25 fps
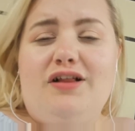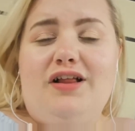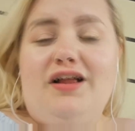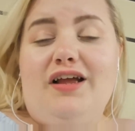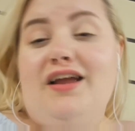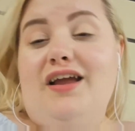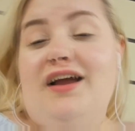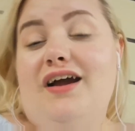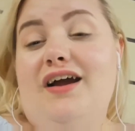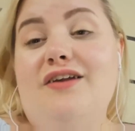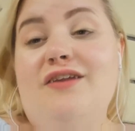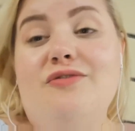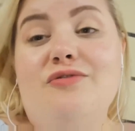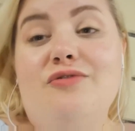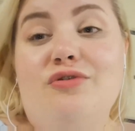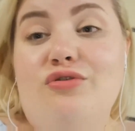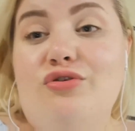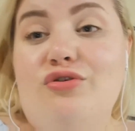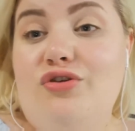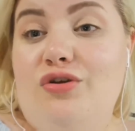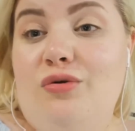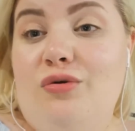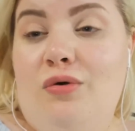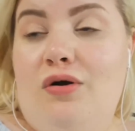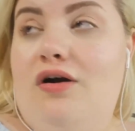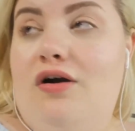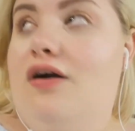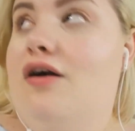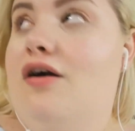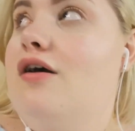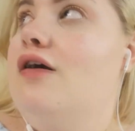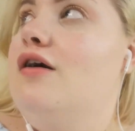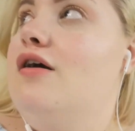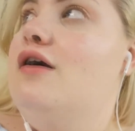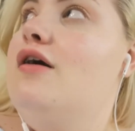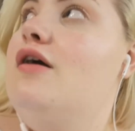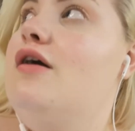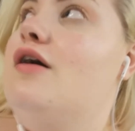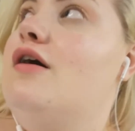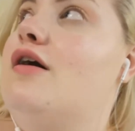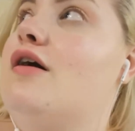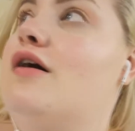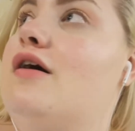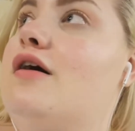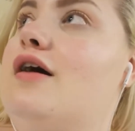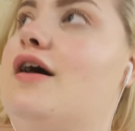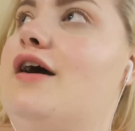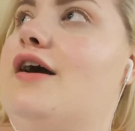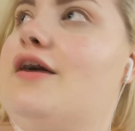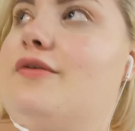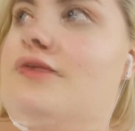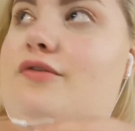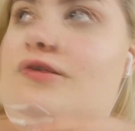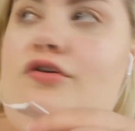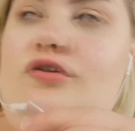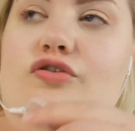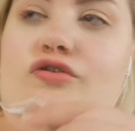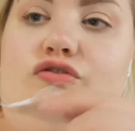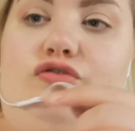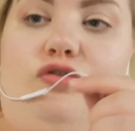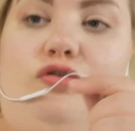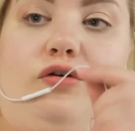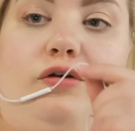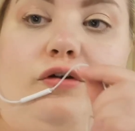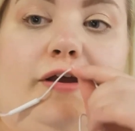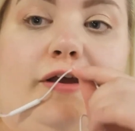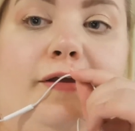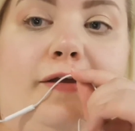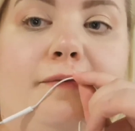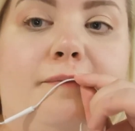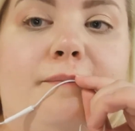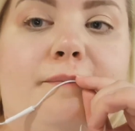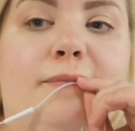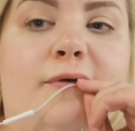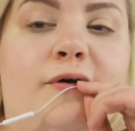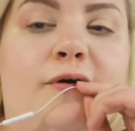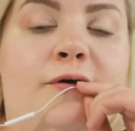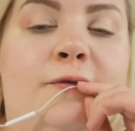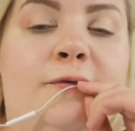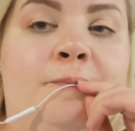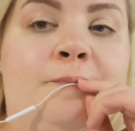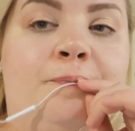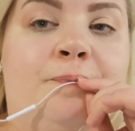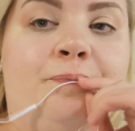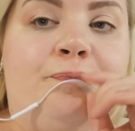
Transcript: Like, I don't know who you are, I don't know your story, but